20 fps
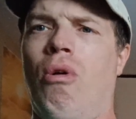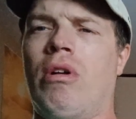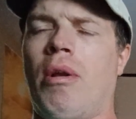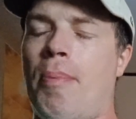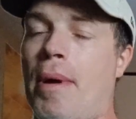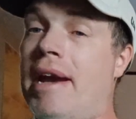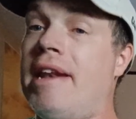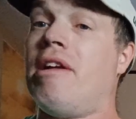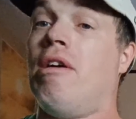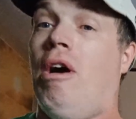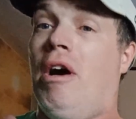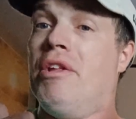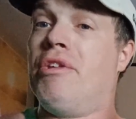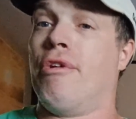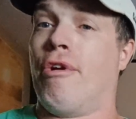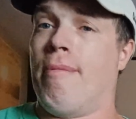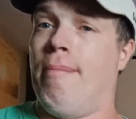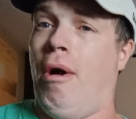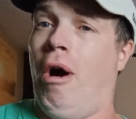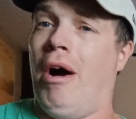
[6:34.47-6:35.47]
depending on
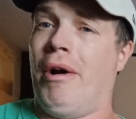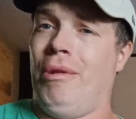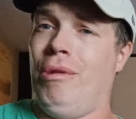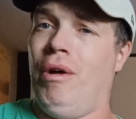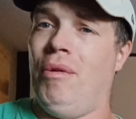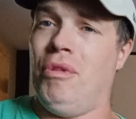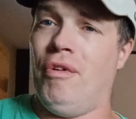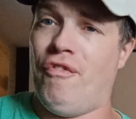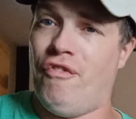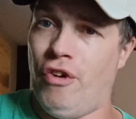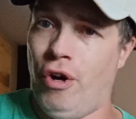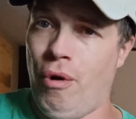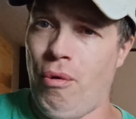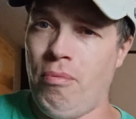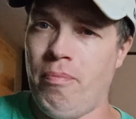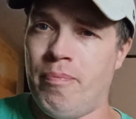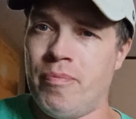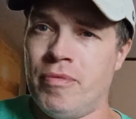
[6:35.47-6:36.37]
your model of the phone.